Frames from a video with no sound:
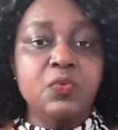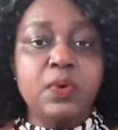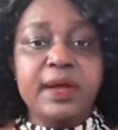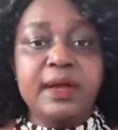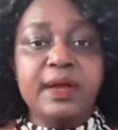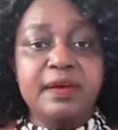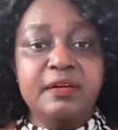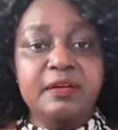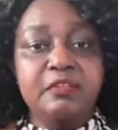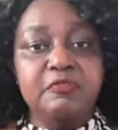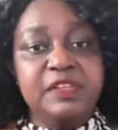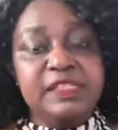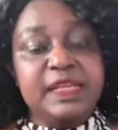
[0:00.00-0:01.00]
worker
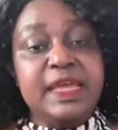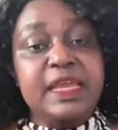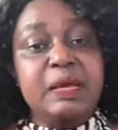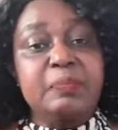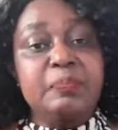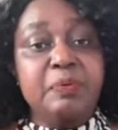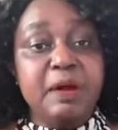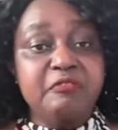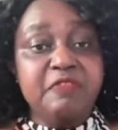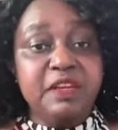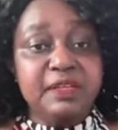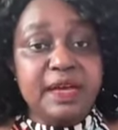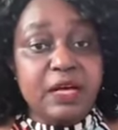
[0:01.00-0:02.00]
visa in a
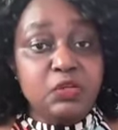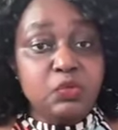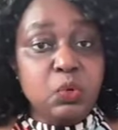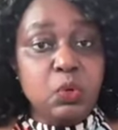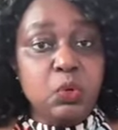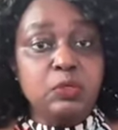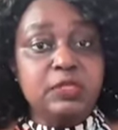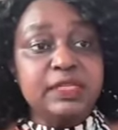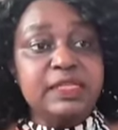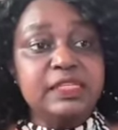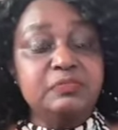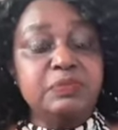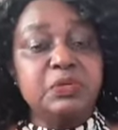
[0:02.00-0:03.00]
private household
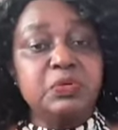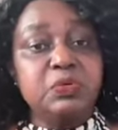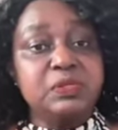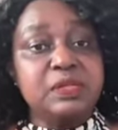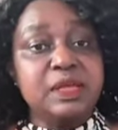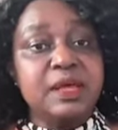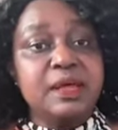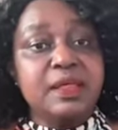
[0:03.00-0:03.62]
is because